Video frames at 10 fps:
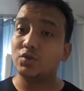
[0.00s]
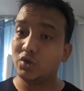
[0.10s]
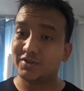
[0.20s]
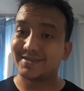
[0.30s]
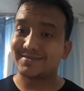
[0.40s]

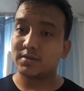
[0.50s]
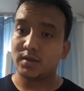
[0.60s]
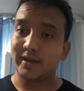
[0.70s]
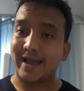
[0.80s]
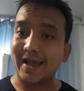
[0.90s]
use it
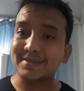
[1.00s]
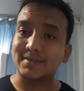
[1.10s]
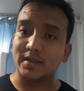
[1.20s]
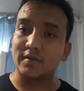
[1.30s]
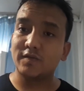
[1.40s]

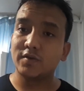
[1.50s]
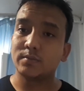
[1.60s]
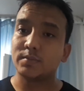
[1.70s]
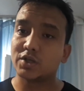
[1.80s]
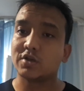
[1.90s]
as if
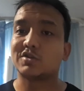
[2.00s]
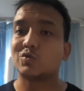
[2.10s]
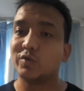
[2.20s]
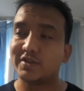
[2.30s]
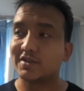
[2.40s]
because
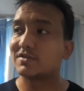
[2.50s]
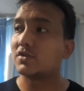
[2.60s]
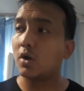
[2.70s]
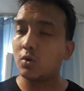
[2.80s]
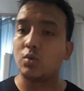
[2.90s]
we just
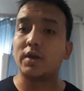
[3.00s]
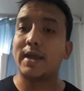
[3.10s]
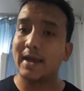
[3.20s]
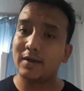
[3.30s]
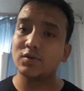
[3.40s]
saw one
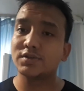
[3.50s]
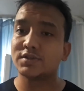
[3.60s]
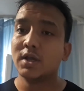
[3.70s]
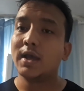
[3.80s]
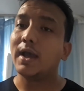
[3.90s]

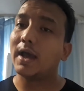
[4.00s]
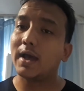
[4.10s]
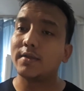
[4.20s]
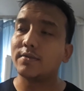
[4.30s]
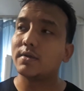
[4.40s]
house
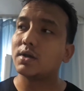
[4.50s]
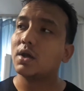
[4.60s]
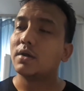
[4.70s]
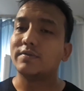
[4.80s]
and uh,